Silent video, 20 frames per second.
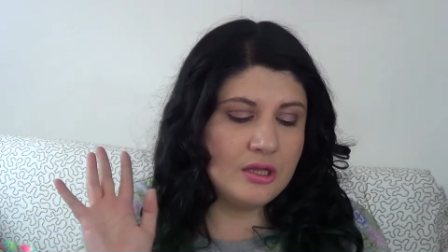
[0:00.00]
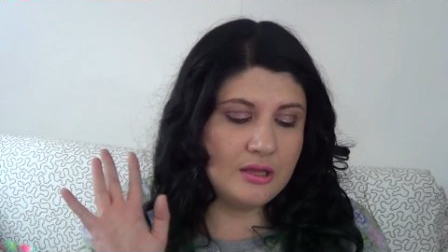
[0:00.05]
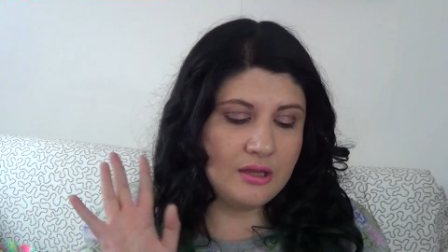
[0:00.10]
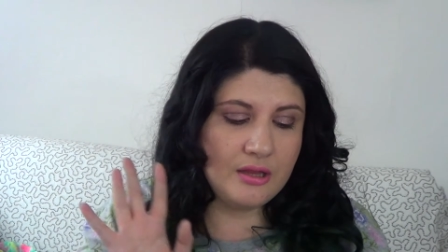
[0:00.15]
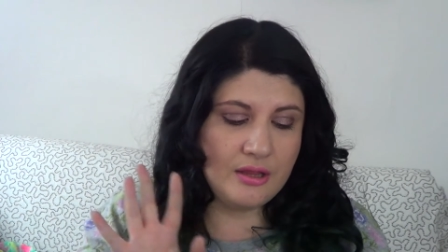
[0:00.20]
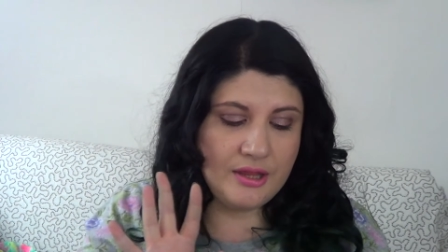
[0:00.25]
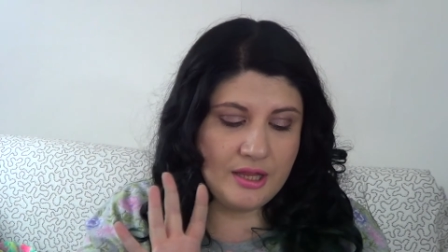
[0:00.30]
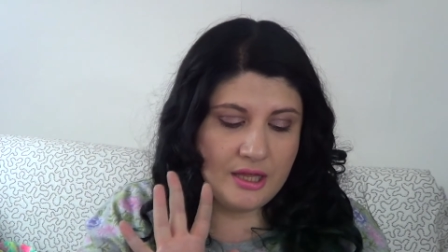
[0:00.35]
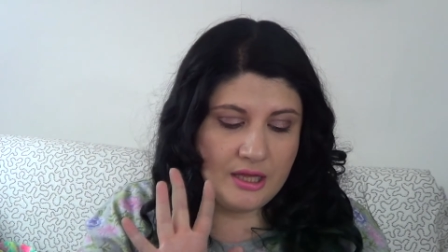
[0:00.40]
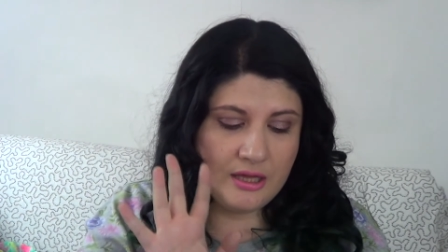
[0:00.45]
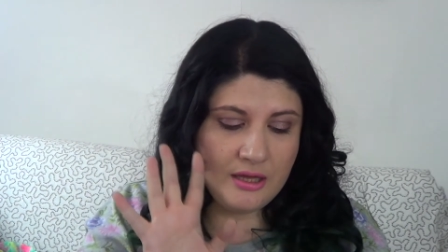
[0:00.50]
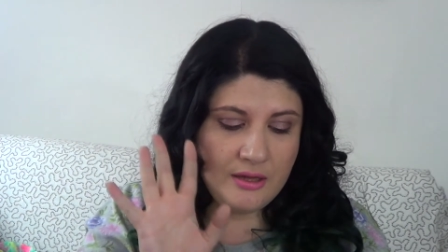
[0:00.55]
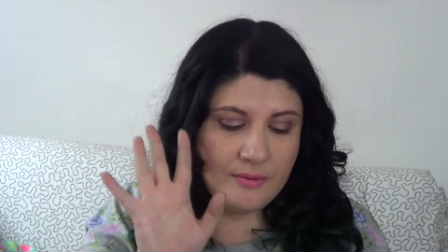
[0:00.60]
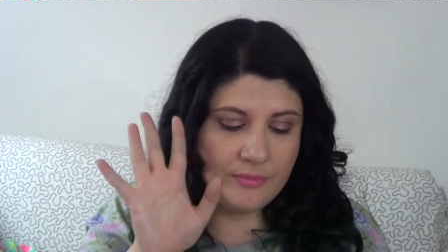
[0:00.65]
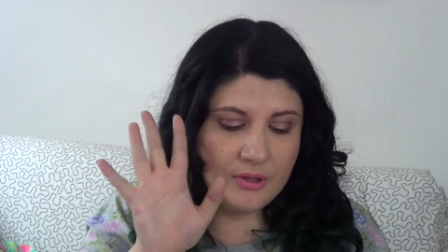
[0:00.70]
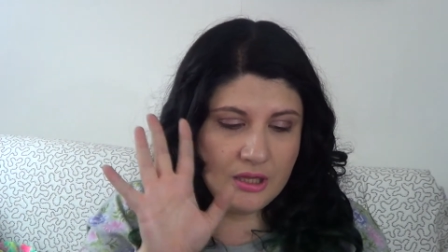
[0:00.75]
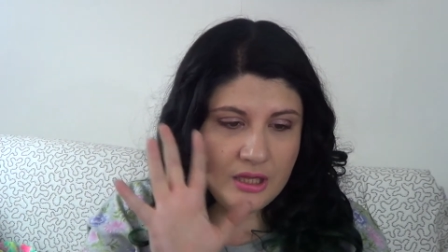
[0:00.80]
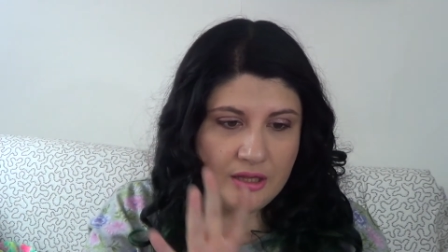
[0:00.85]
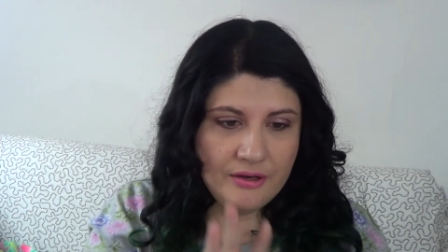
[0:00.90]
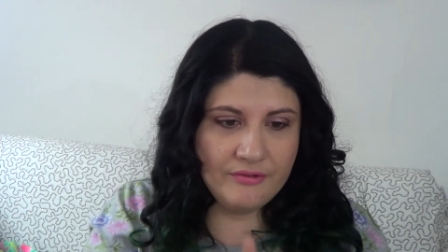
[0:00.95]

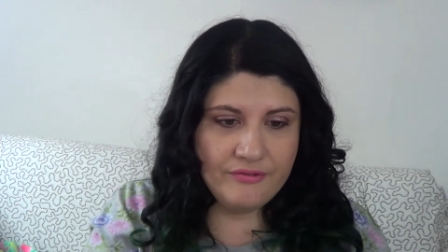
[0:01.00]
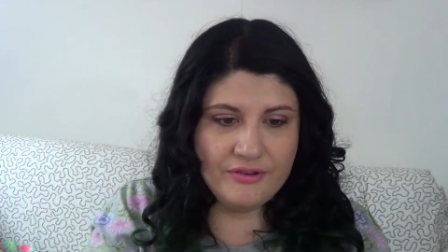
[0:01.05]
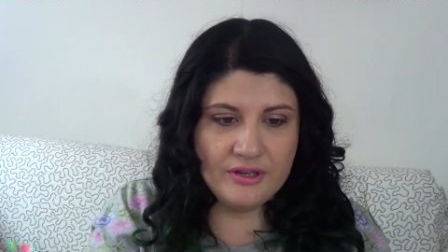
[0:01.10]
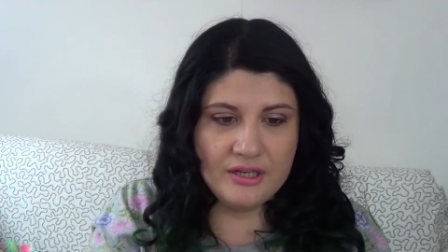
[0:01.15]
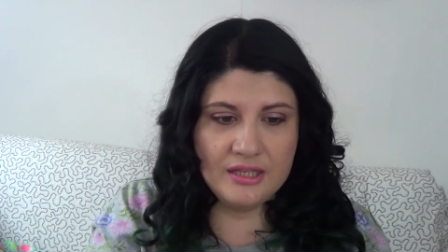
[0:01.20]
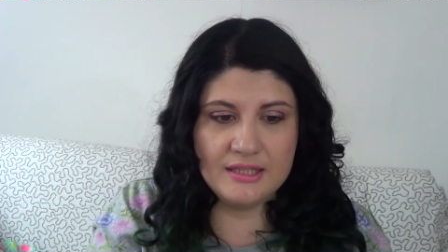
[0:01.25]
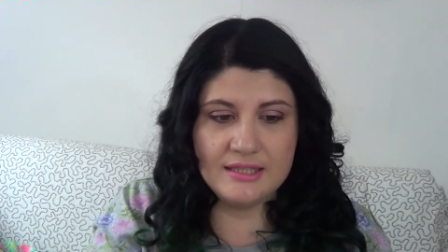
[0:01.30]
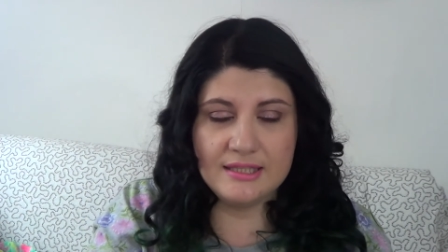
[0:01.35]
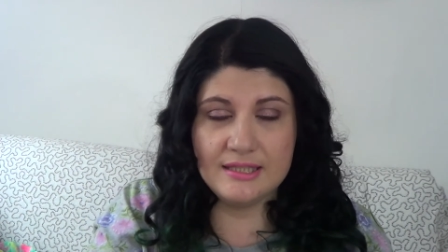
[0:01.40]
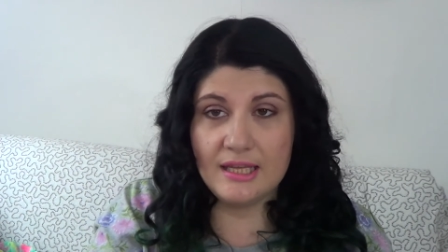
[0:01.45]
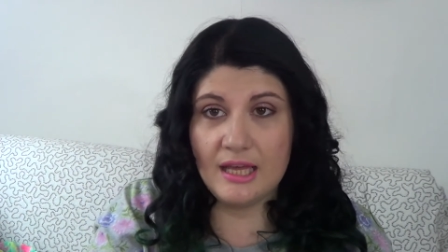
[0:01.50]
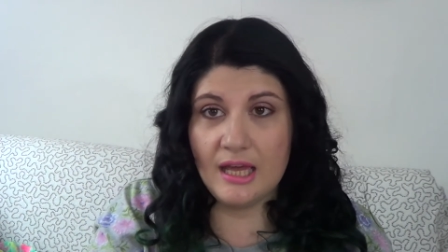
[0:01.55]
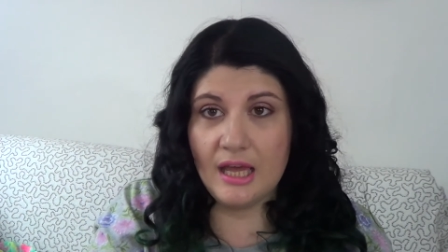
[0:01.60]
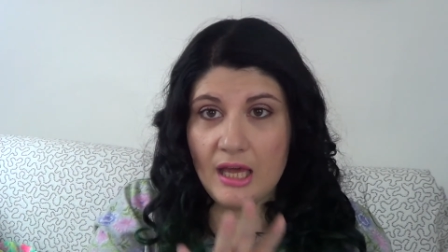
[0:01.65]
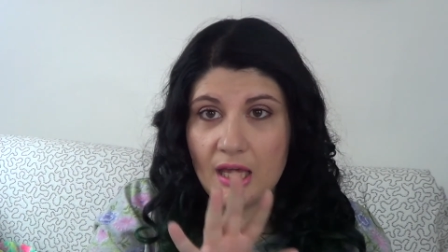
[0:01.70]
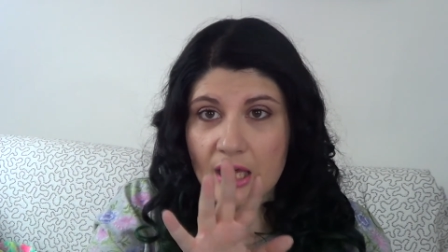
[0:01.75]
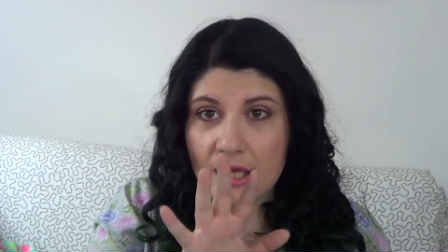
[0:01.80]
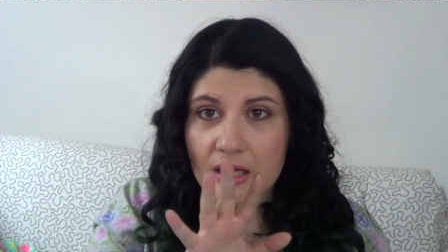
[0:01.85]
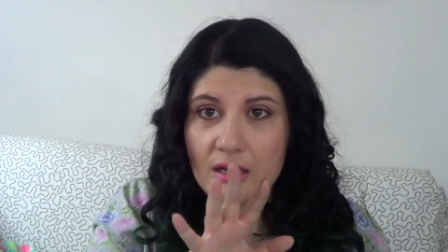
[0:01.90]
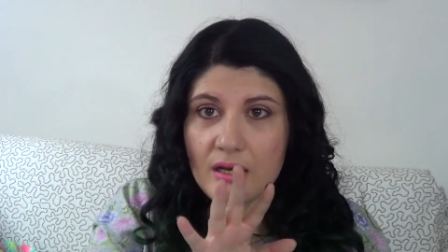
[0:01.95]
the Infinite
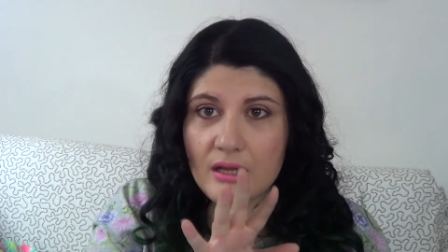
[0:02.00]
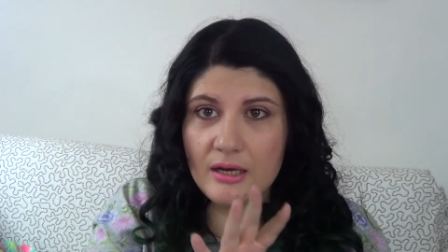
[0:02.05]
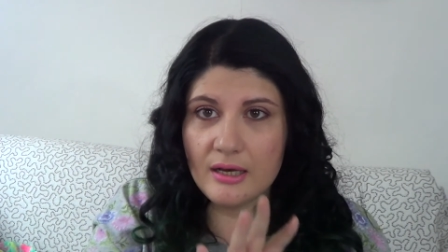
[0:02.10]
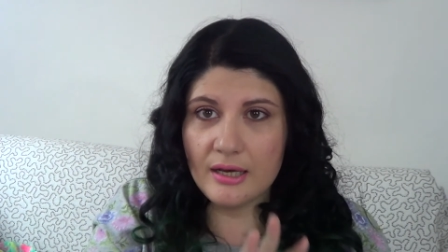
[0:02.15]
Shine